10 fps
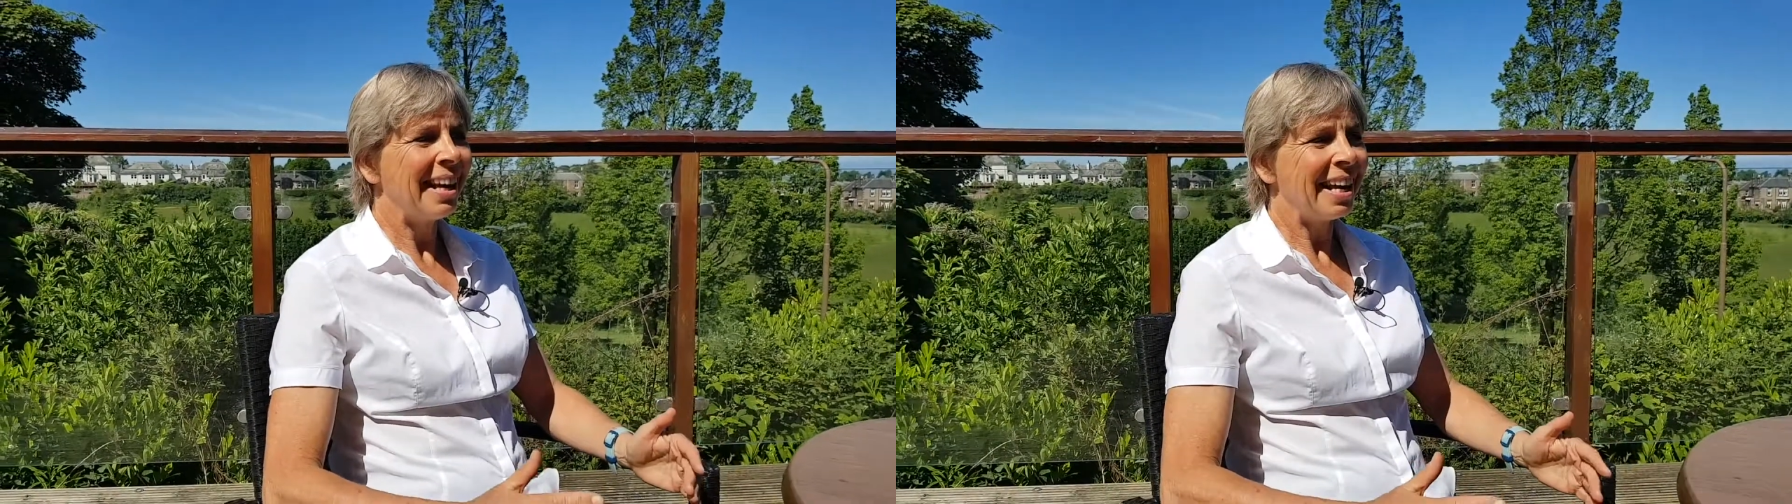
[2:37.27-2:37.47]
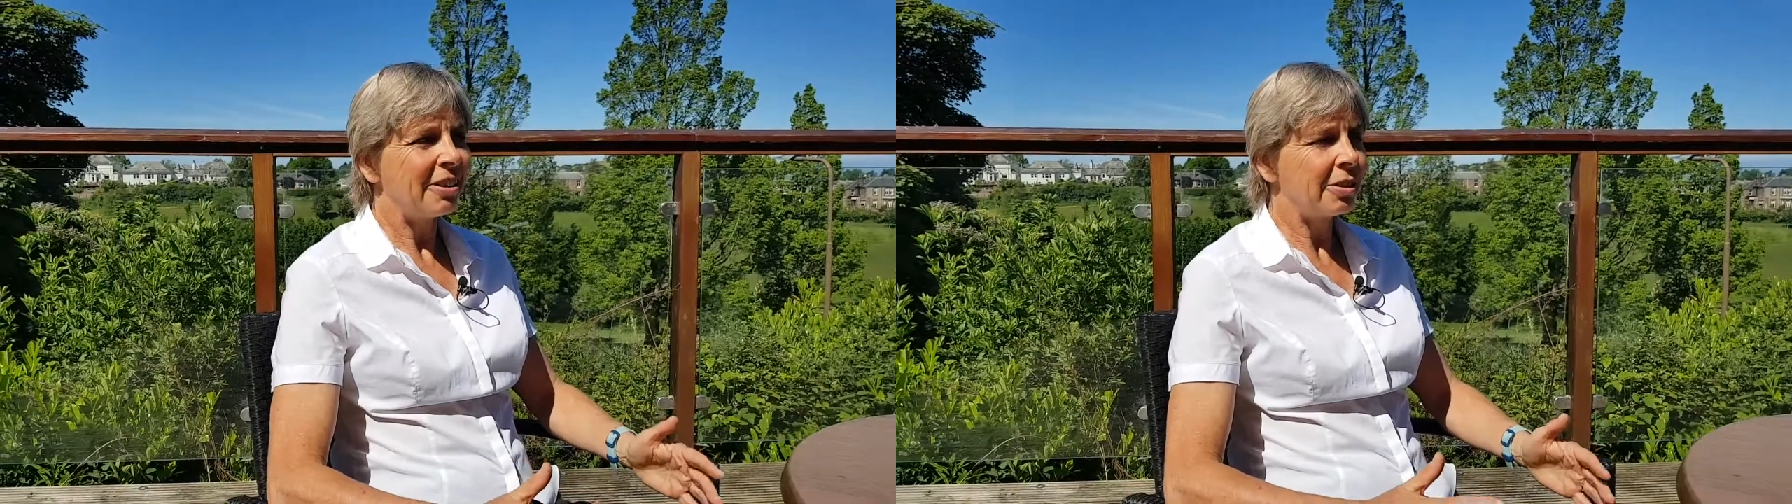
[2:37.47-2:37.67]

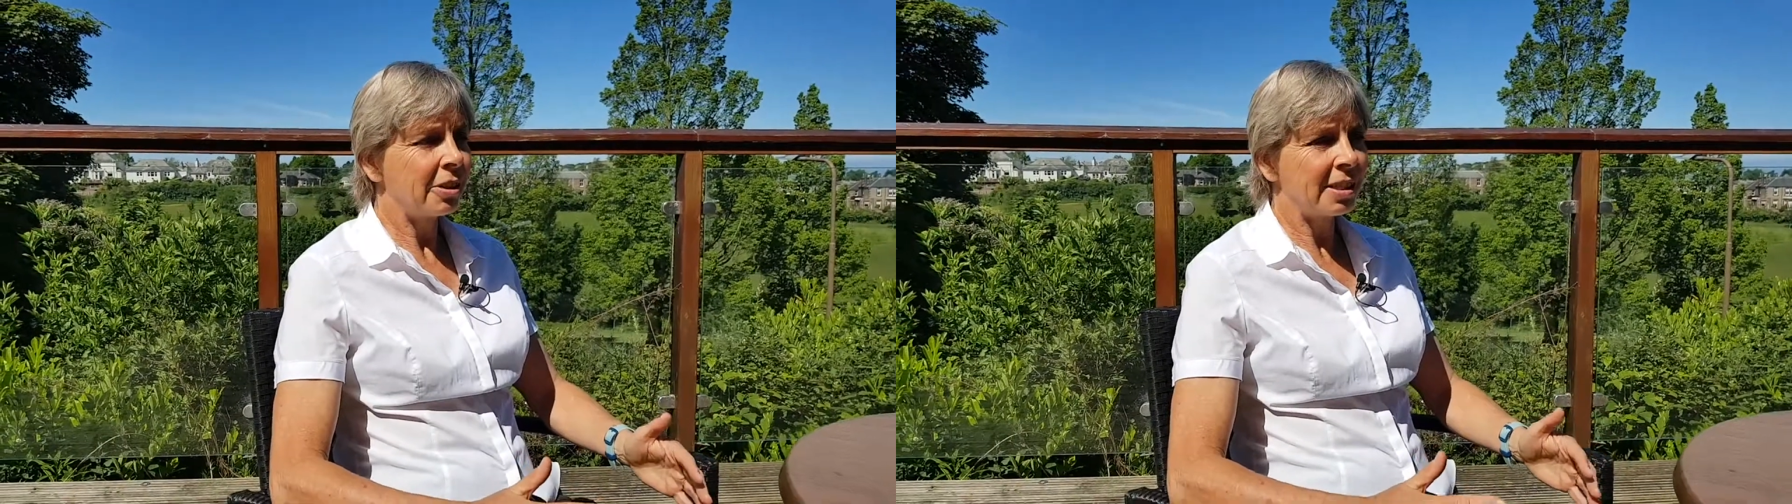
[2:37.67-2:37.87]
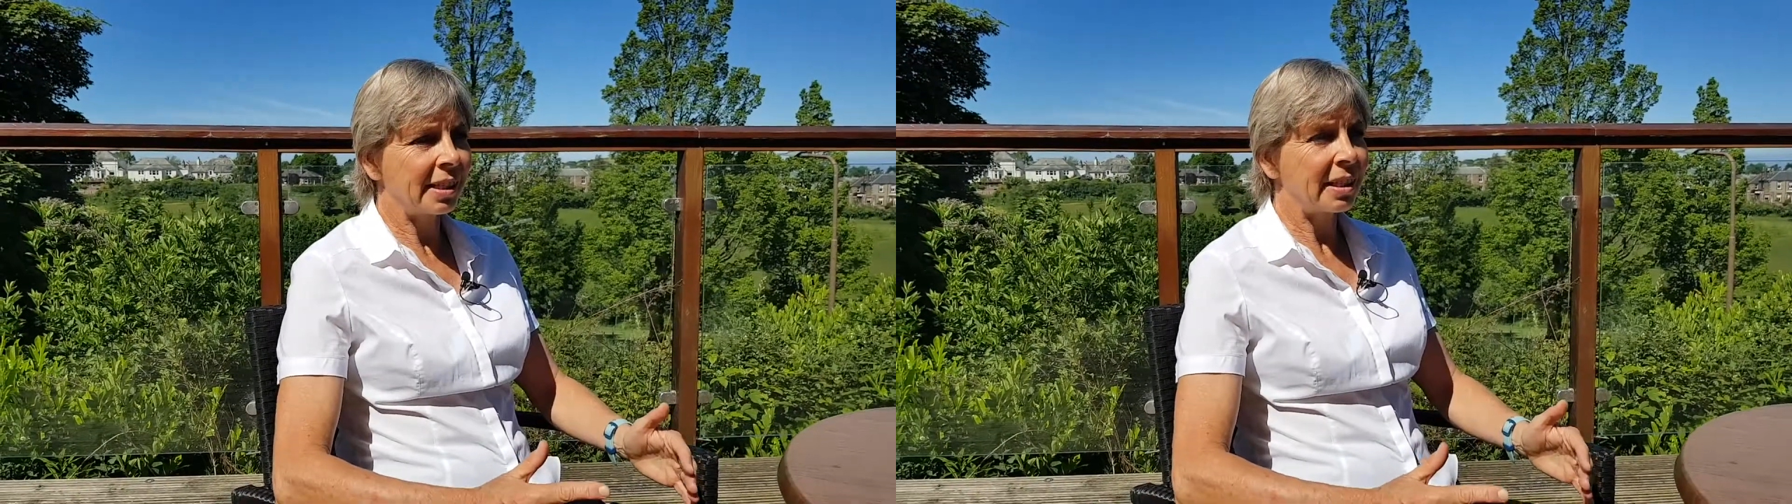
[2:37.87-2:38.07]

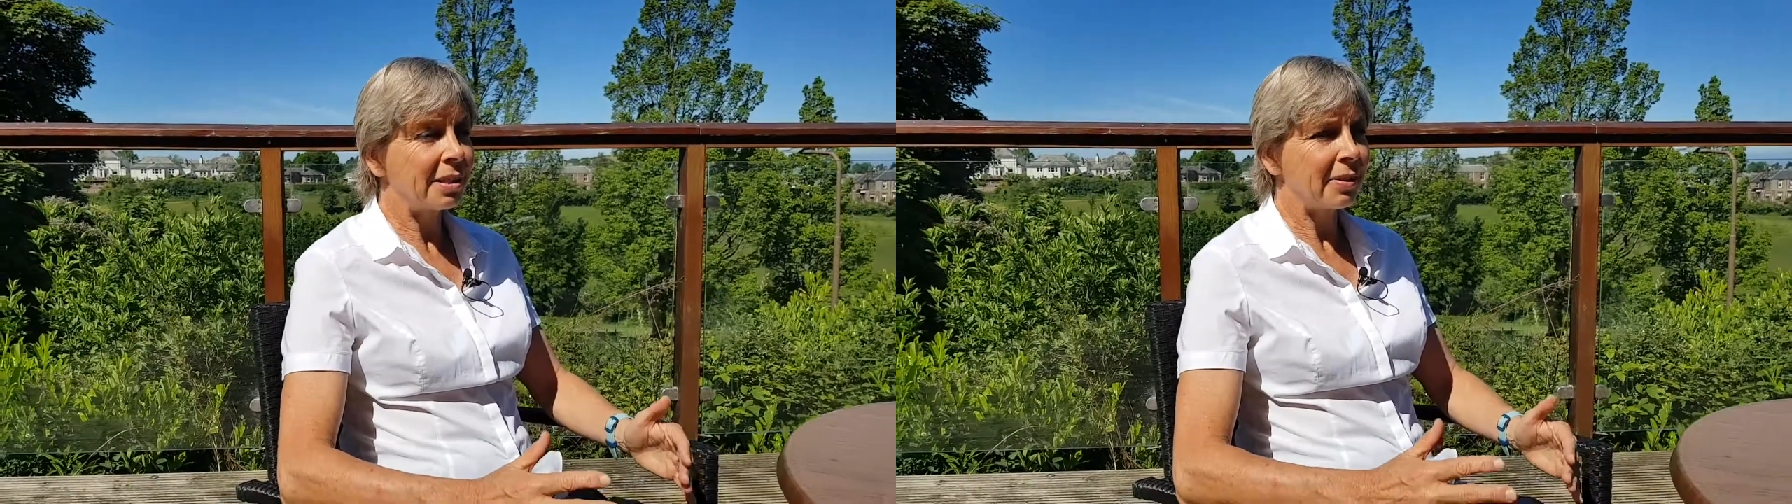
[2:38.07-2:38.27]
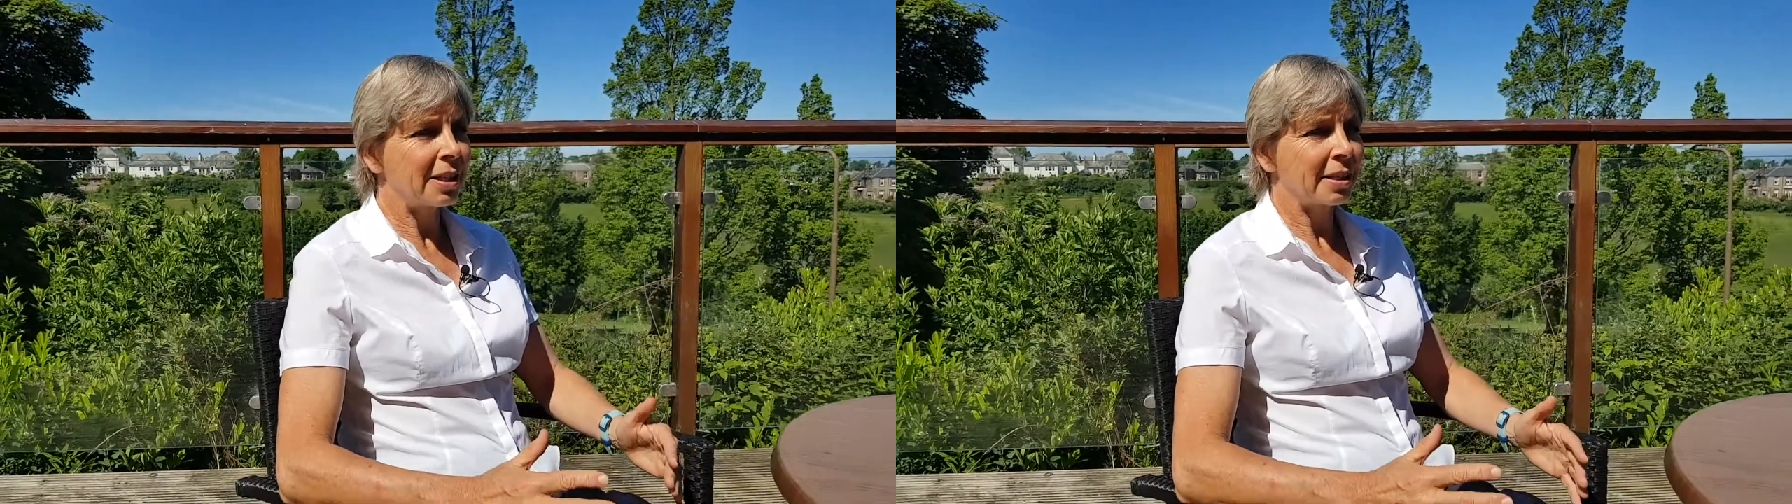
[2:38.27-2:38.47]
introducing an
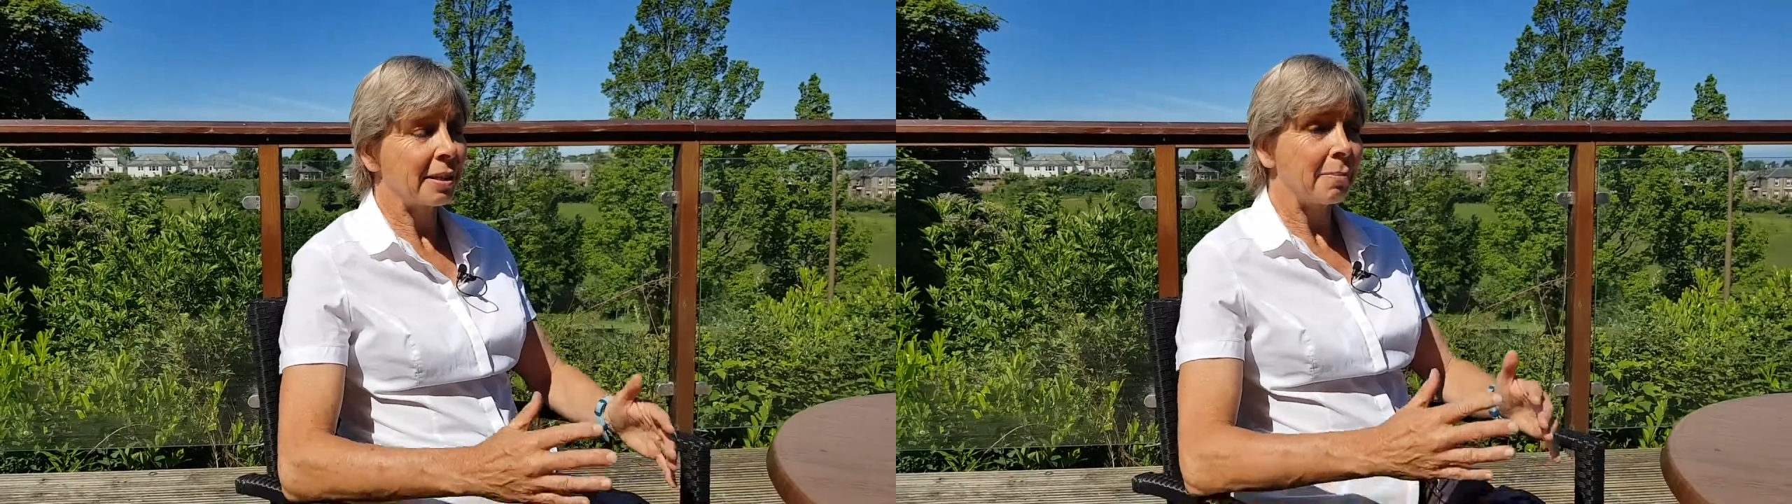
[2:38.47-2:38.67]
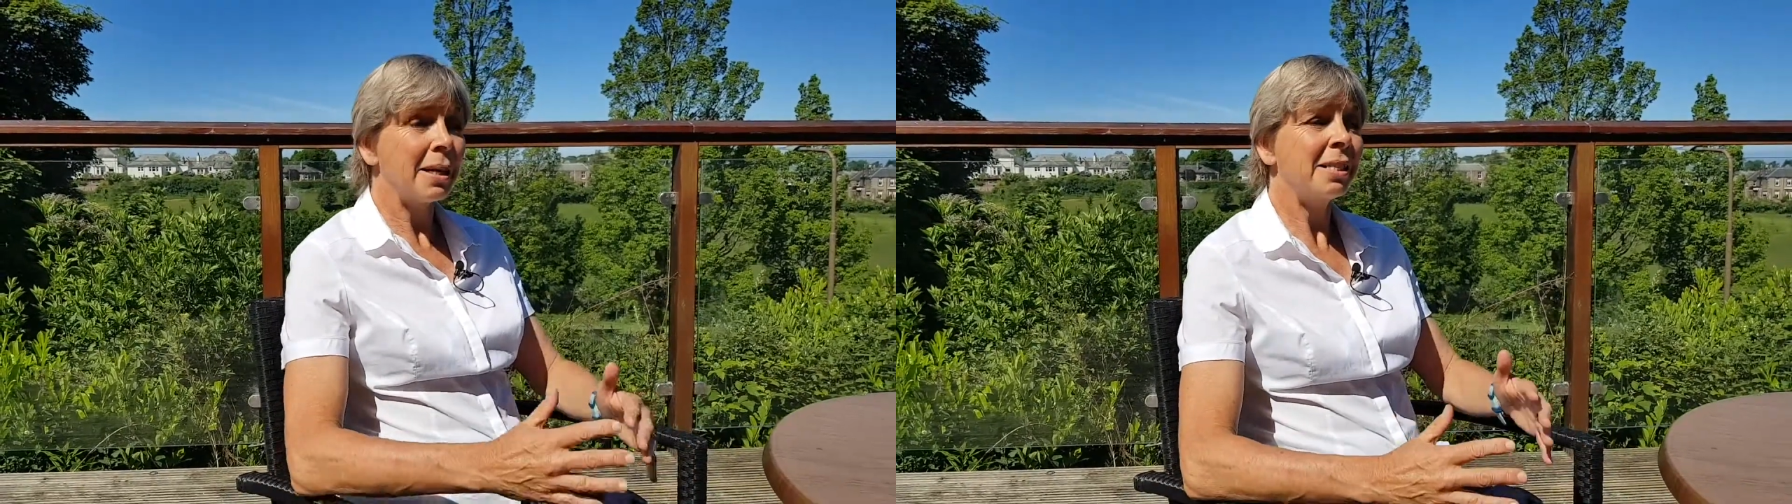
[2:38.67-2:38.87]
intervention
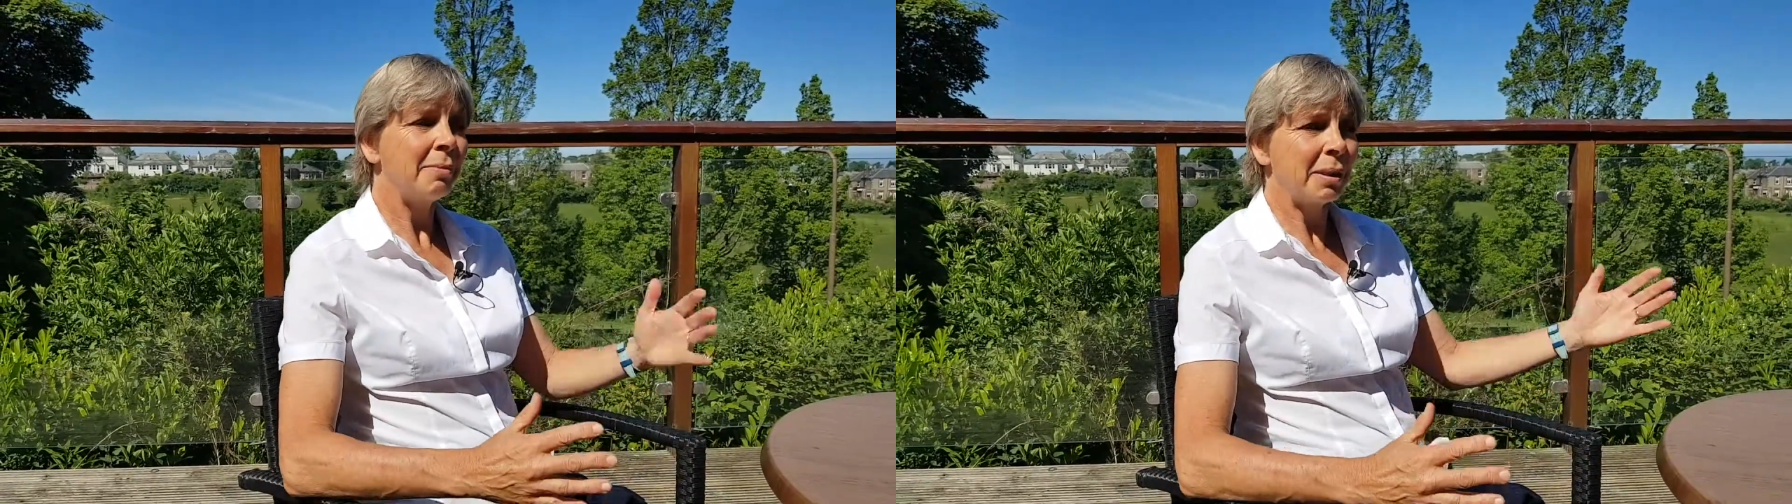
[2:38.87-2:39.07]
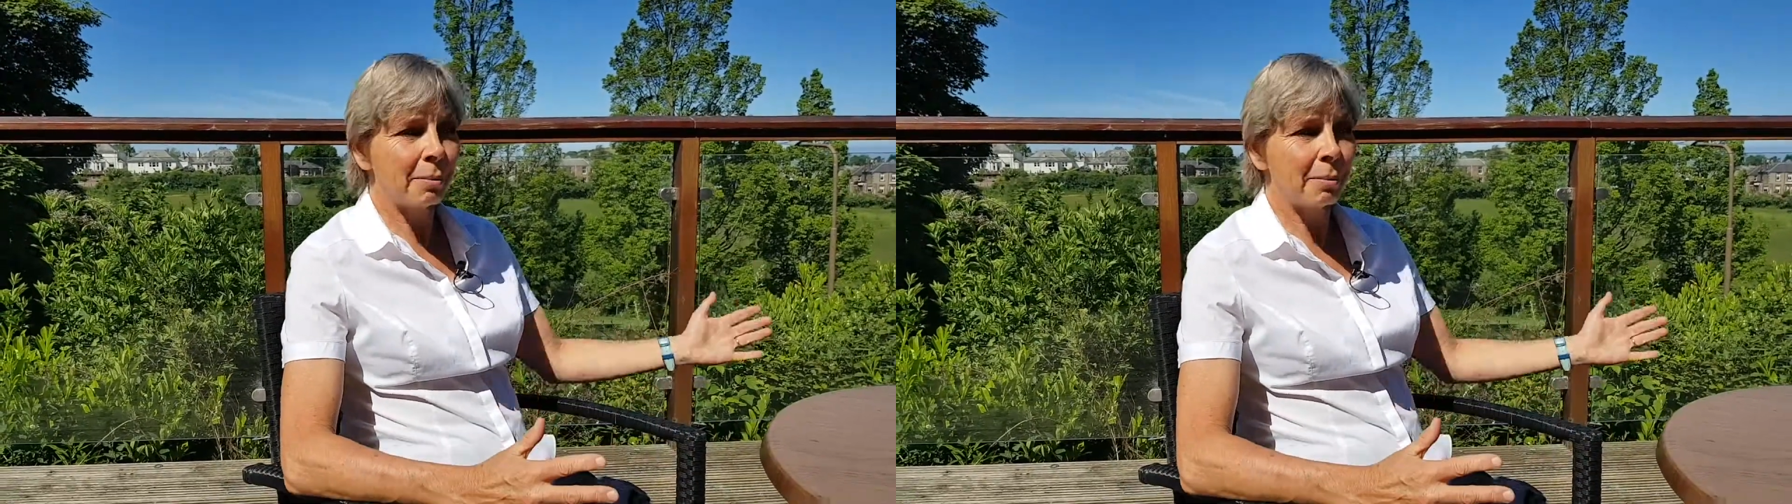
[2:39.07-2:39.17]
that might have been